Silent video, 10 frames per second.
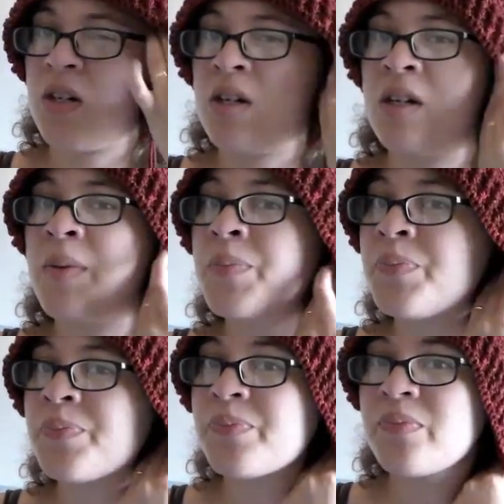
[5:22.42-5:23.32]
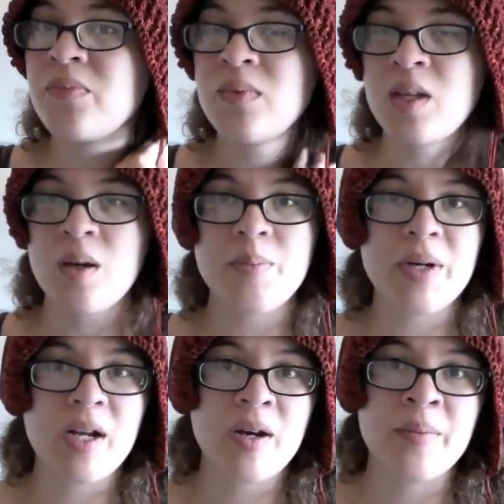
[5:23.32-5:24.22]
yarn.
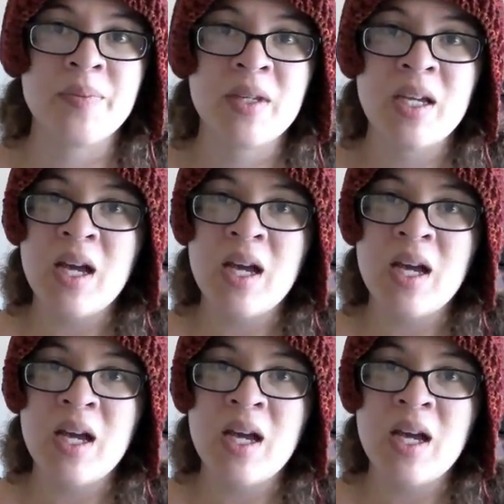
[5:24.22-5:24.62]
But I